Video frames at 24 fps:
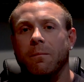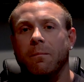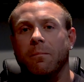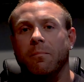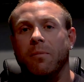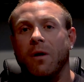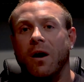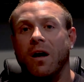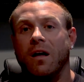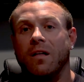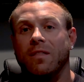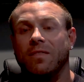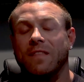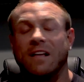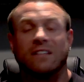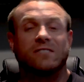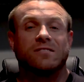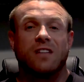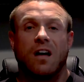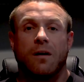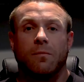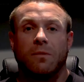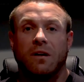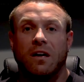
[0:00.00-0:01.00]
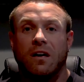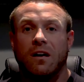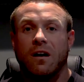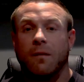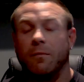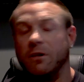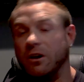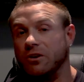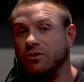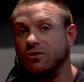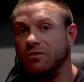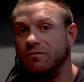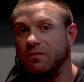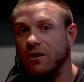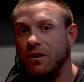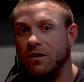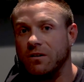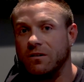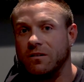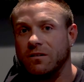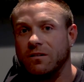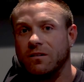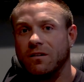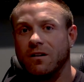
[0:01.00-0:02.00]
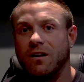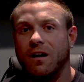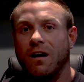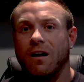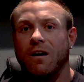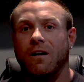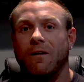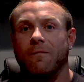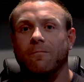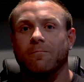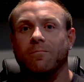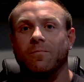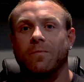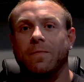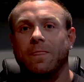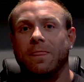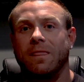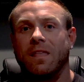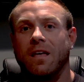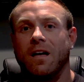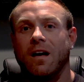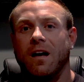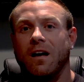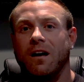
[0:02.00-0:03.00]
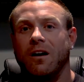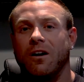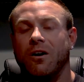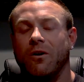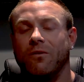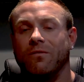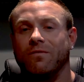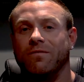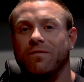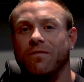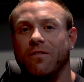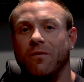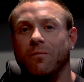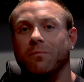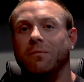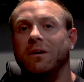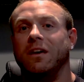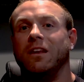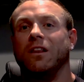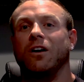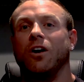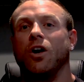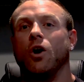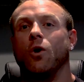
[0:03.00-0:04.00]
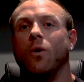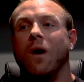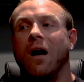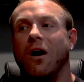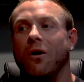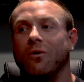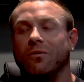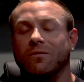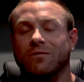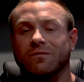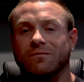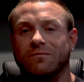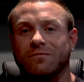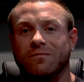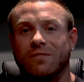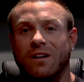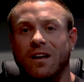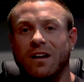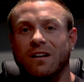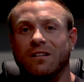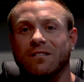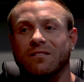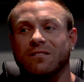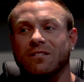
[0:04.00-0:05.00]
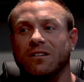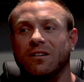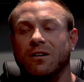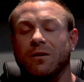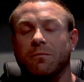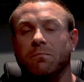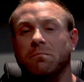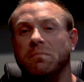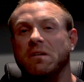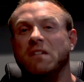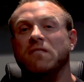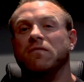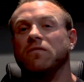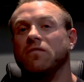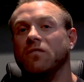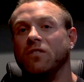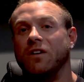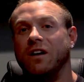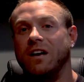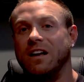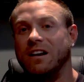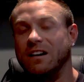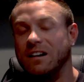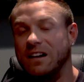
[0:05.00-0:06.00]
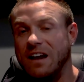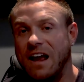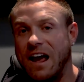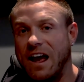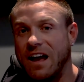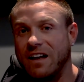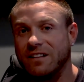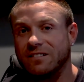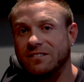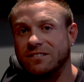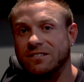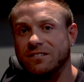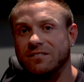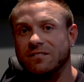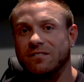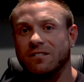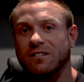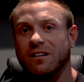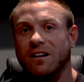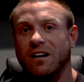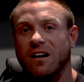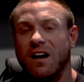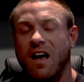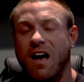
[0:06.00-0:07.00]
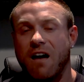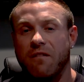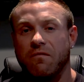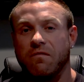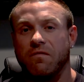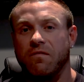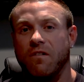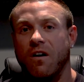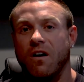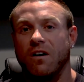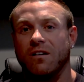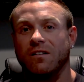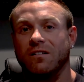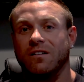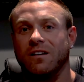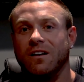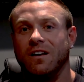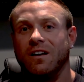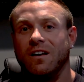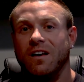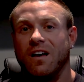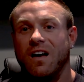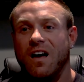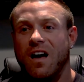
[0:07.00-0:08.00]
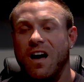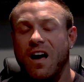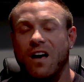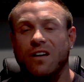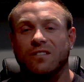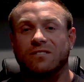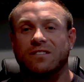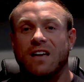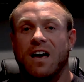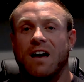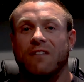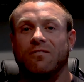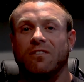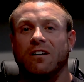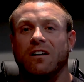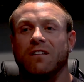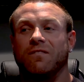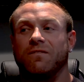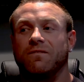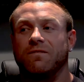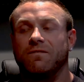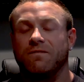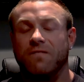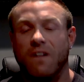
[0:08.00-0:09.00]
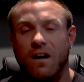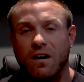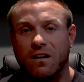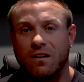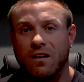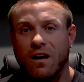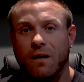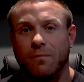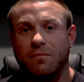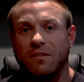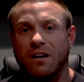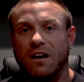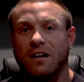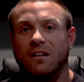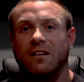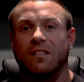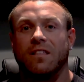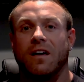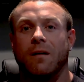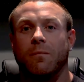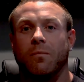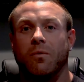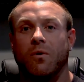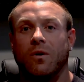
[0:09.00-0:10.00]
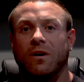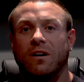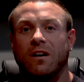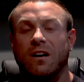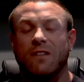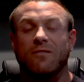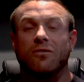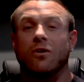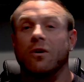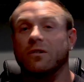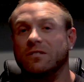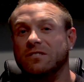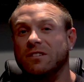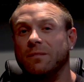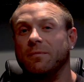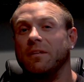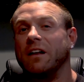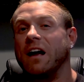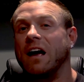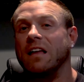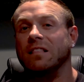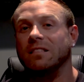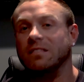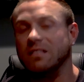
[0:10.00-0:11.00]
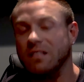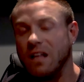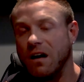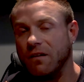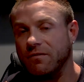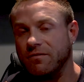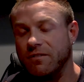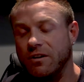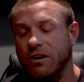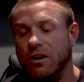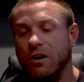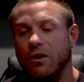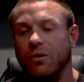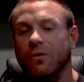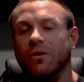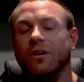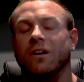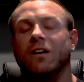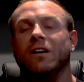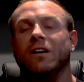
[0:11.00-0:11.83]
but that's not me. I'm an introvert. You know, for me to go out and be free and dance and have fun, I used to have to get fucked up to get to that point, even though it's something I love to do.